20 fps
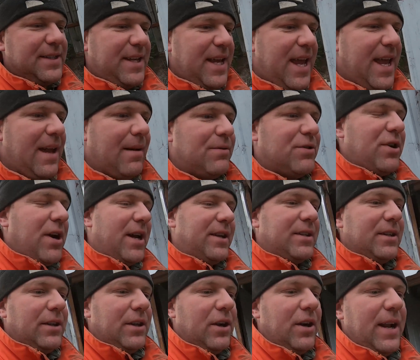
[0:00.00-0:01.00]
I say I'm
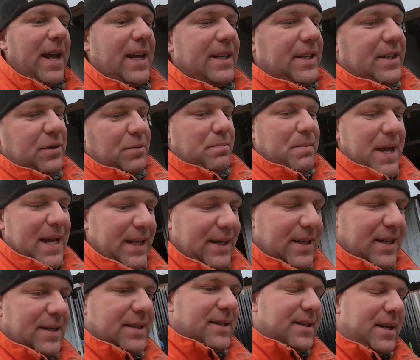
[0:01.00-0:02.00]
trying to learn how to do
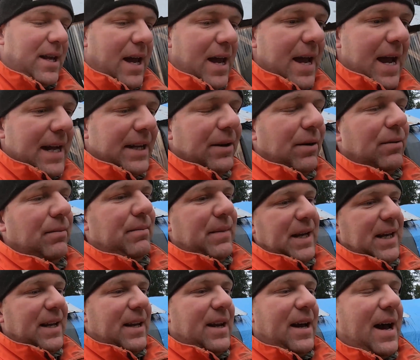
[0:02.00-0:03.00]
maintenance, I don't
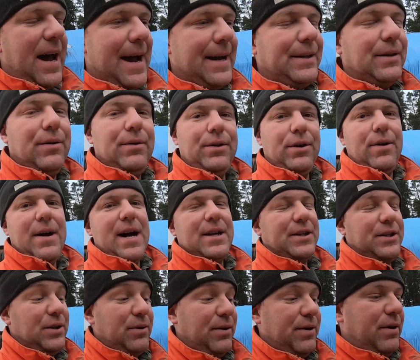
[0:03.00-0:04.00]
mean I don't know
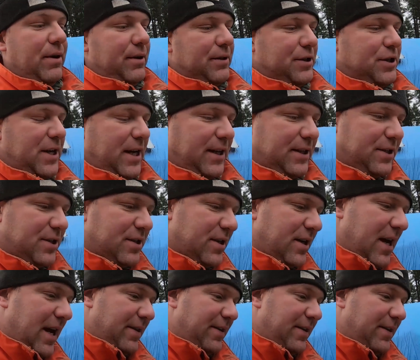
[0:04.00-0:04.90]
how to do an oil change.